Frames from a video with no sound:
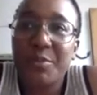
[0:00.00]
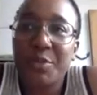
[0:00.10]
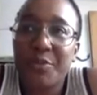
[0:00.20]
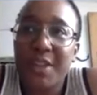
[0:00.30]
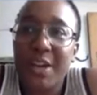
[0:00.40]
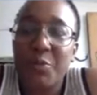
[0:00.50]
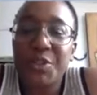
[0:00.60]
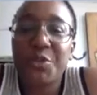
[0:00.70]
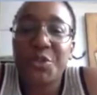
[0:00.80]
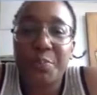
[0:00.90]
of that,
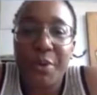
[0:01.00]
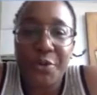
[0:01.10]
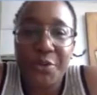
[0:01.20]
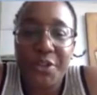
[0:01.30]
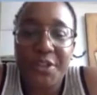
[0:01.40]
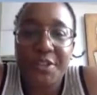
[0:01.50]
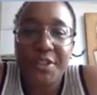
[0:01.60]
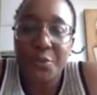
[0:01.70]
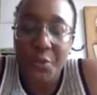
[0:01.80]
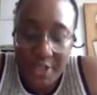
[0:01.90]
which was a bonus,
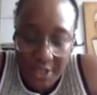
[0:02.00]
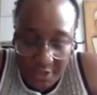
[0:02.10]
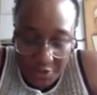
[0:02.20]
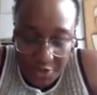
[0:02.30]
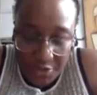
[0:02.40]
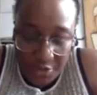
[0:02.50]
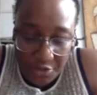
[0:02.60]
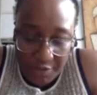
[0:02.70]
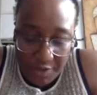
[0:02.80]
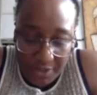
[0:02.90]
is when I look at the
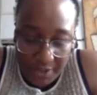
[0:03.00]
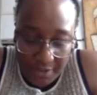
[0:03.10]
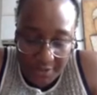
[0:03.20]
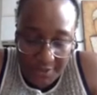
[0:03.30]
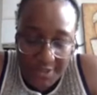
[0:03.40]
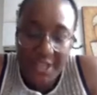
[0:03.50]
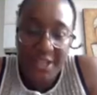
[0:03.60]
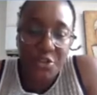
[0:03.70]
3 parts of the day,